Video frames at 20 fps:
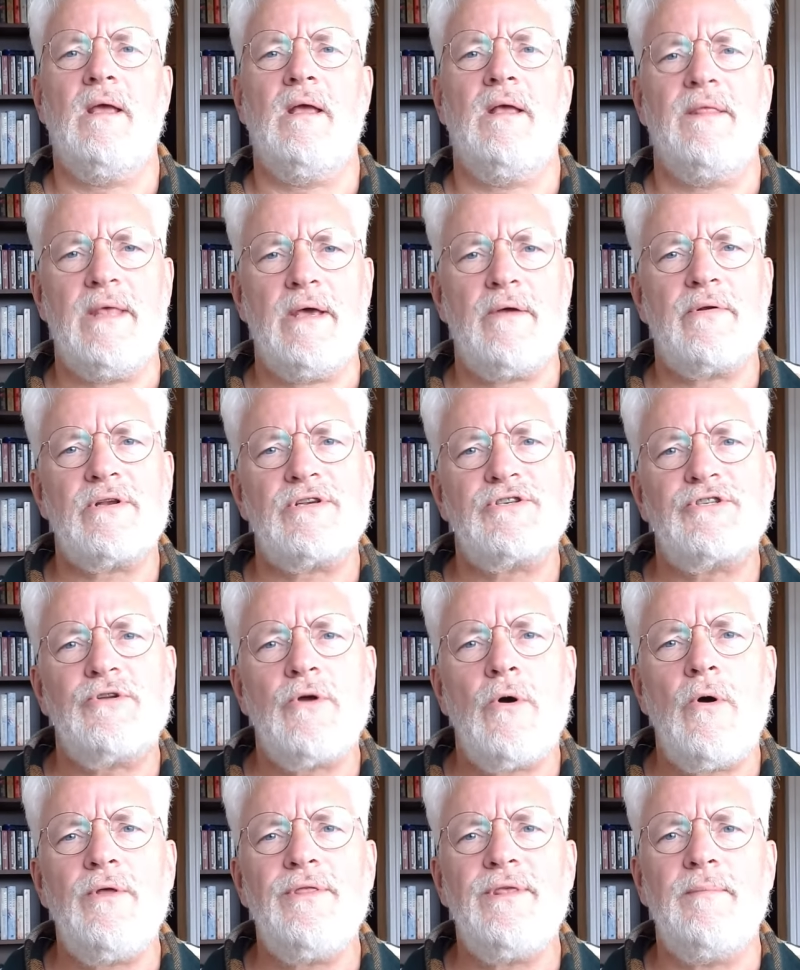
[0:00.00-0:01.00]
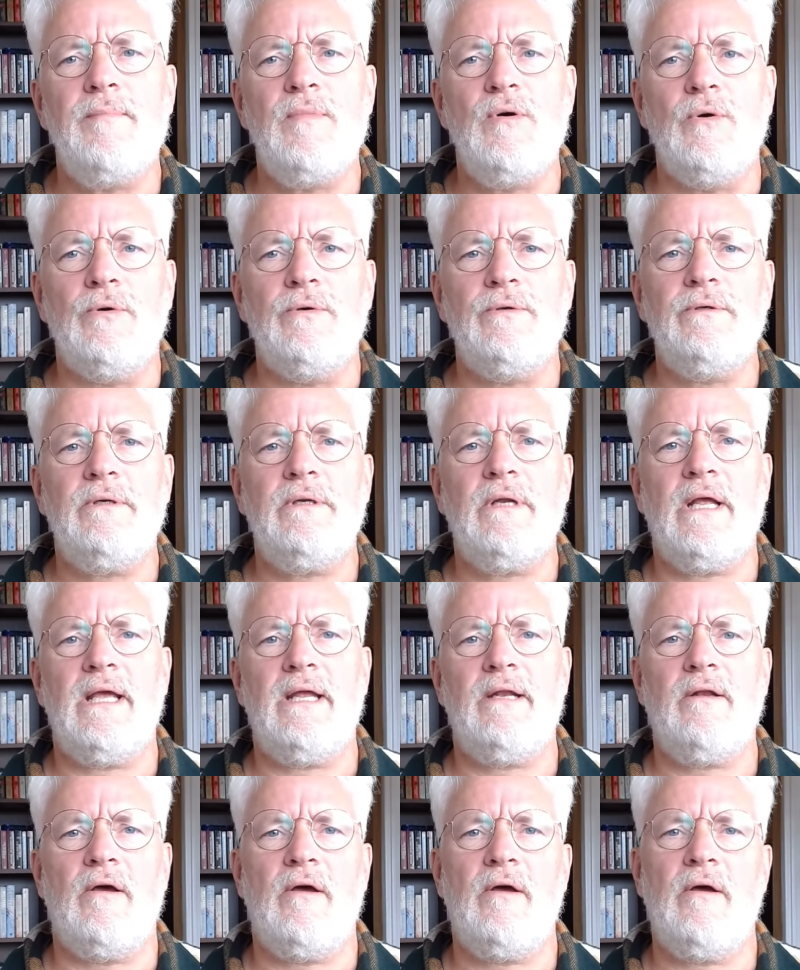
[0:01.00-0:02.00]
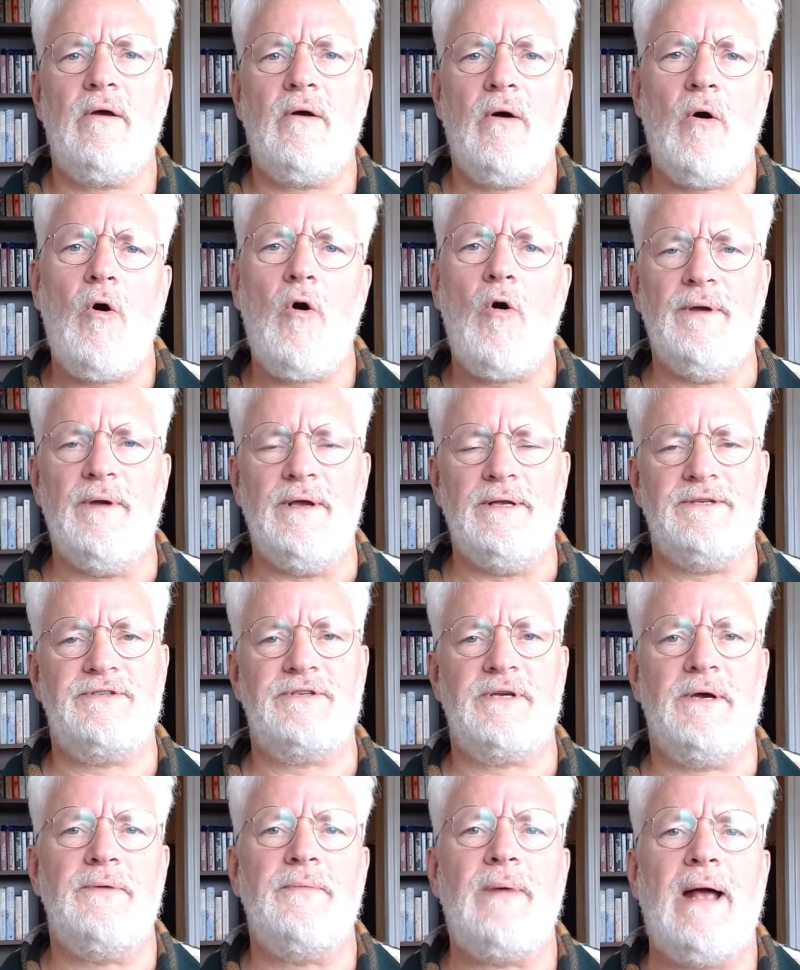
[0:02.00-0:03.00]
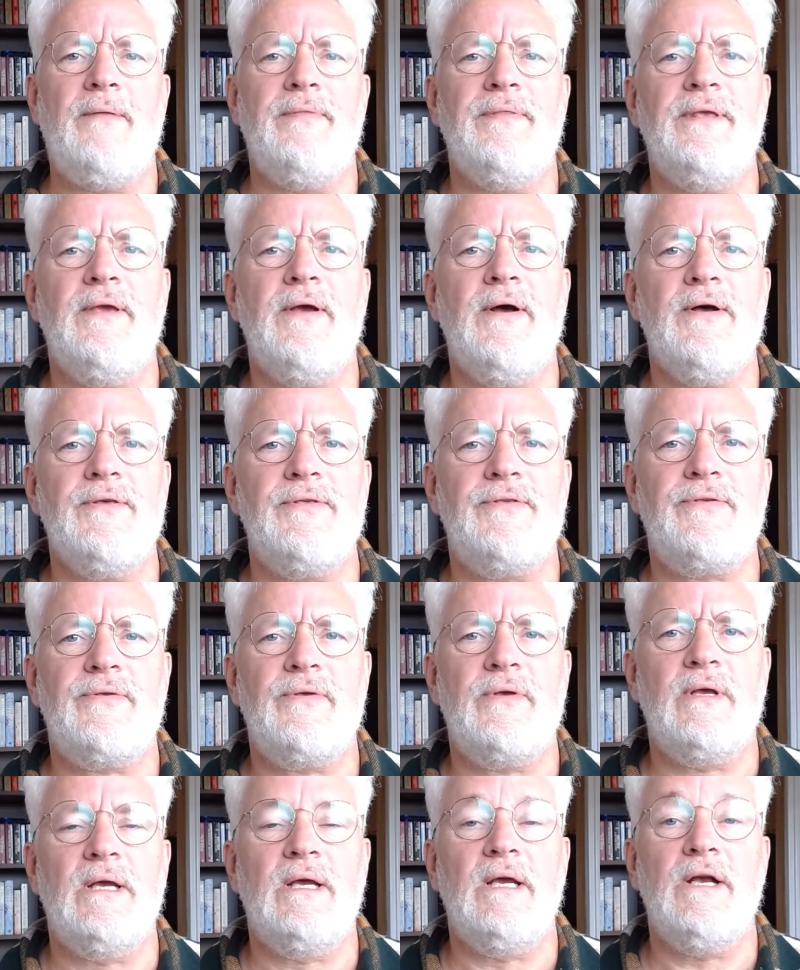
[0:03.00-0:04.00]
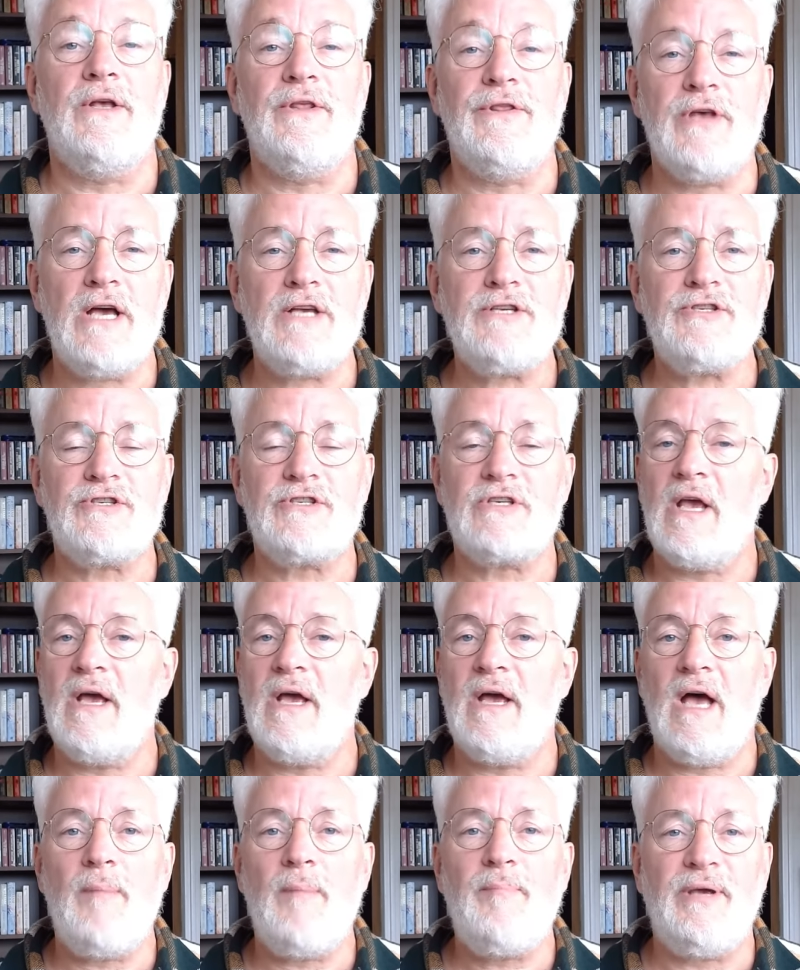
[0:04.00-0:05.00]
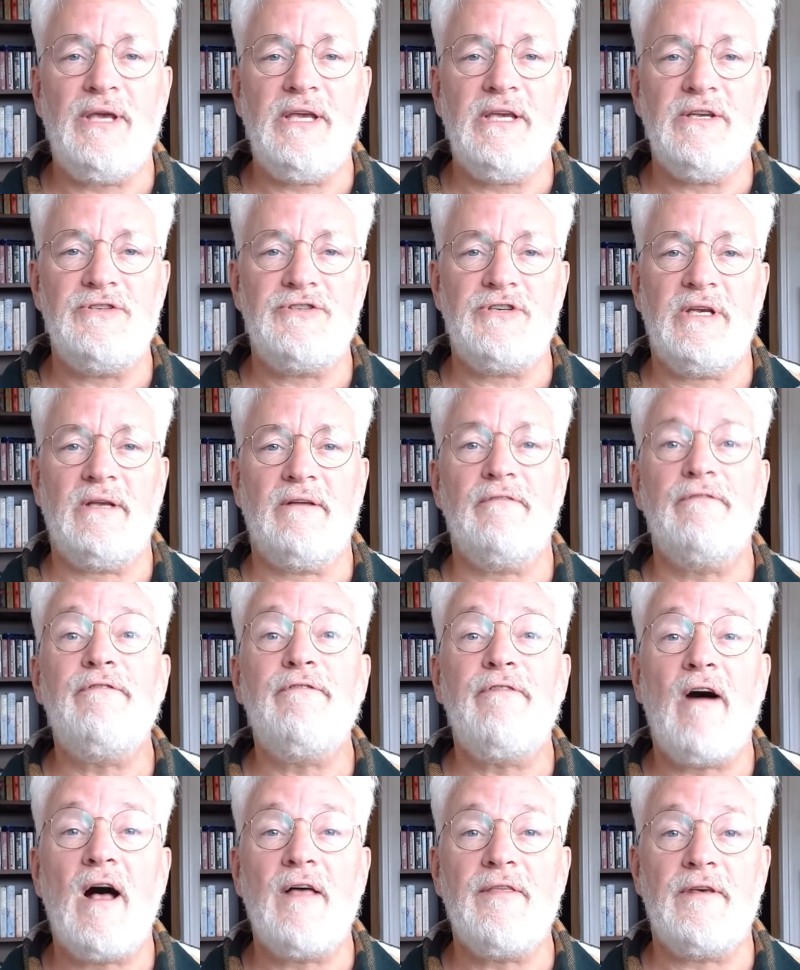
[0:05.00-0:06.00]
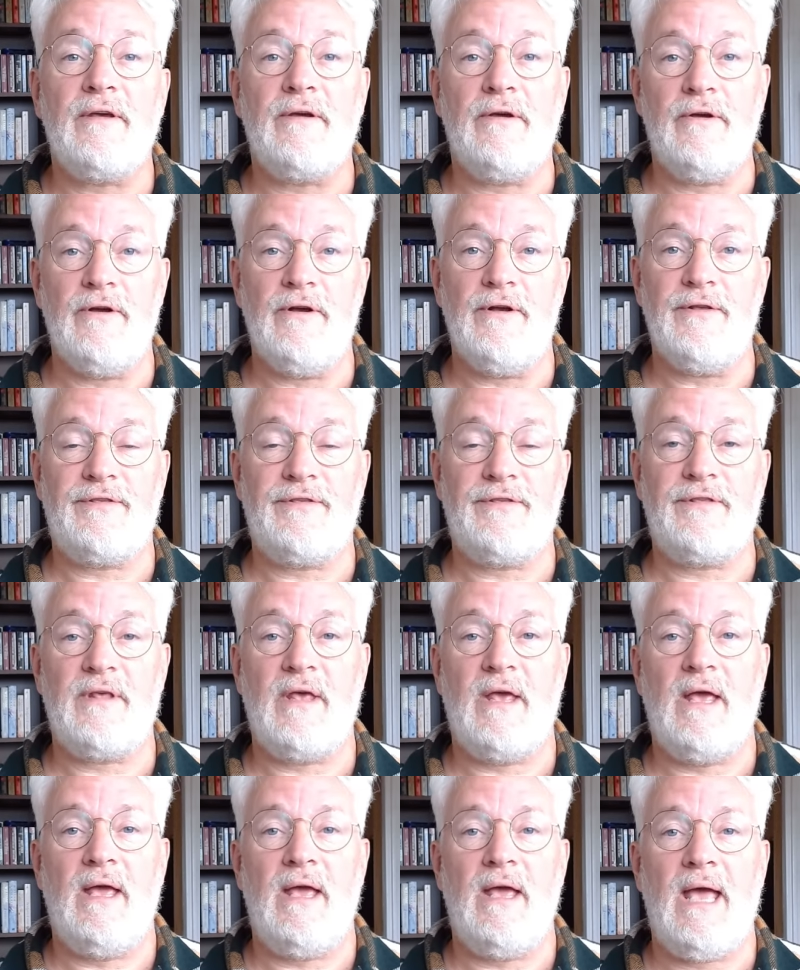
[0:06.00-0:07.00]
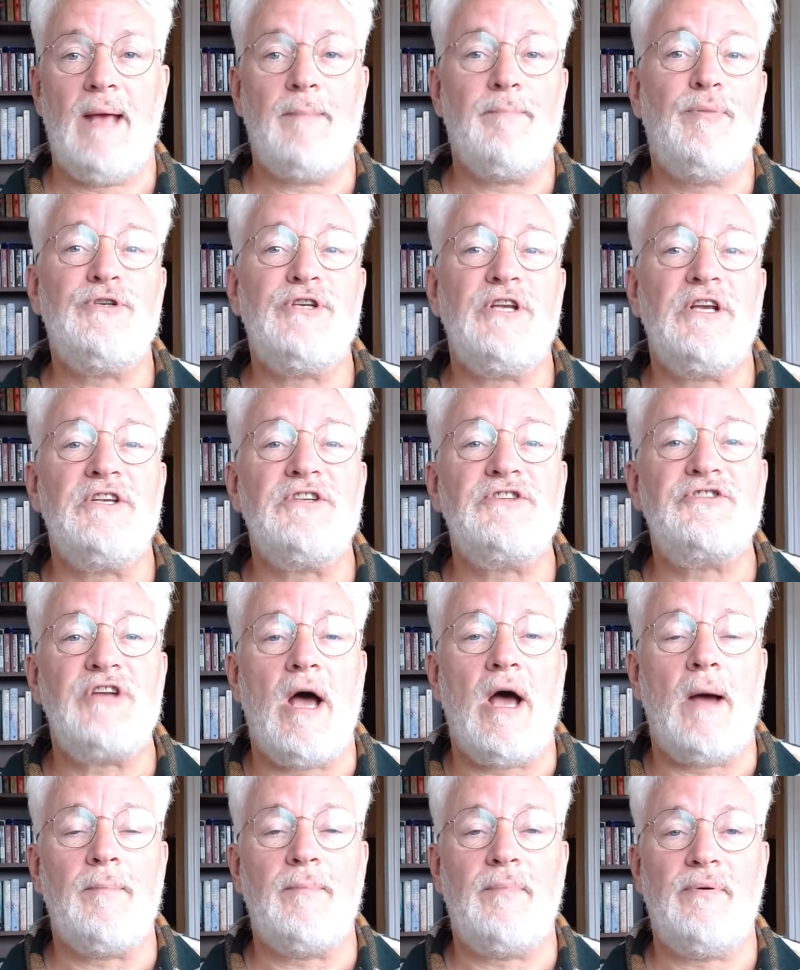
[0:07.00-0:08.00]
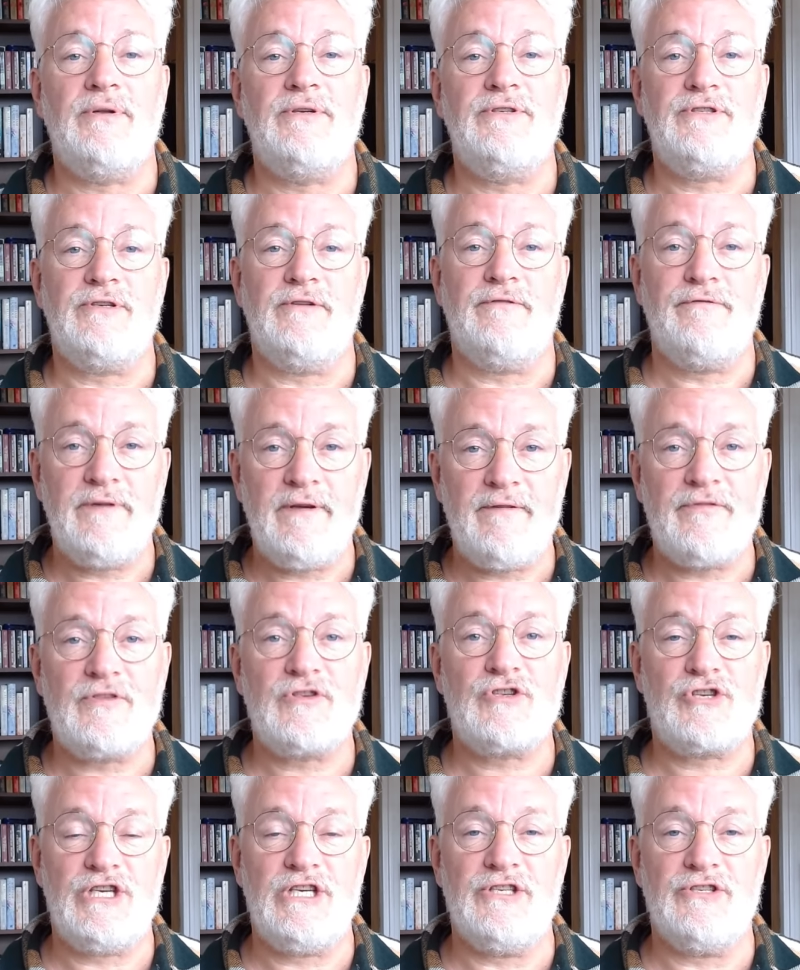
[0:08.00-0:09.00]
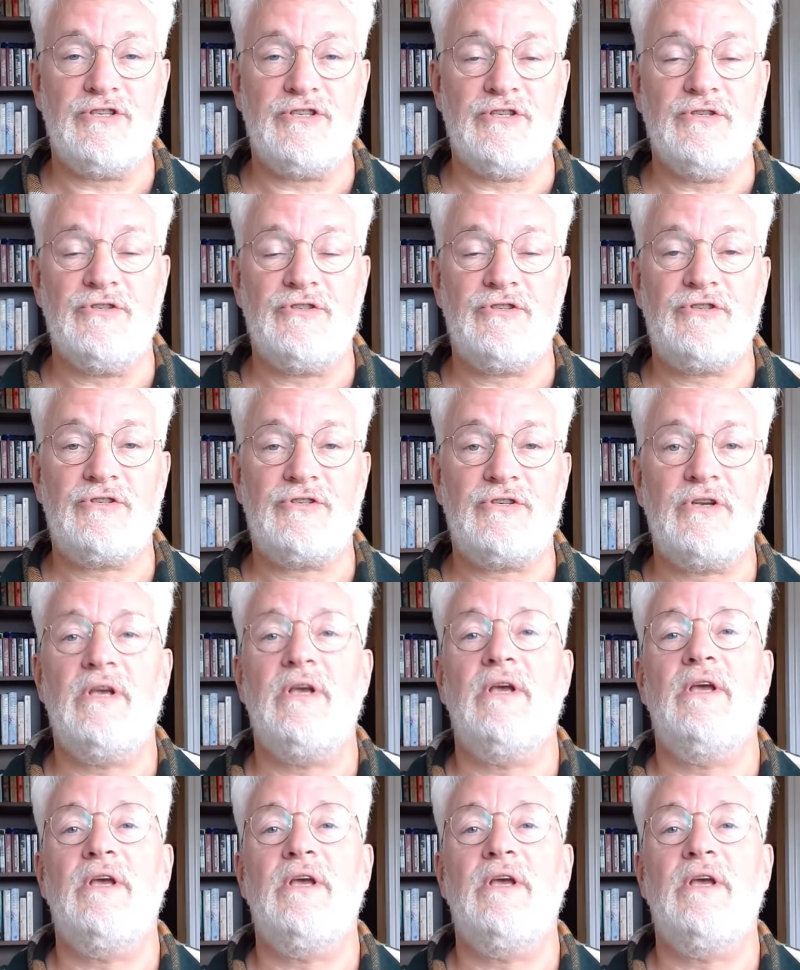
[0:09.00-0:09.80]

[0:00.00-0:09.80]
They restore the moon in her orbit around the earth, thus appeasing Father Earth and putting a stop to fifth seasons.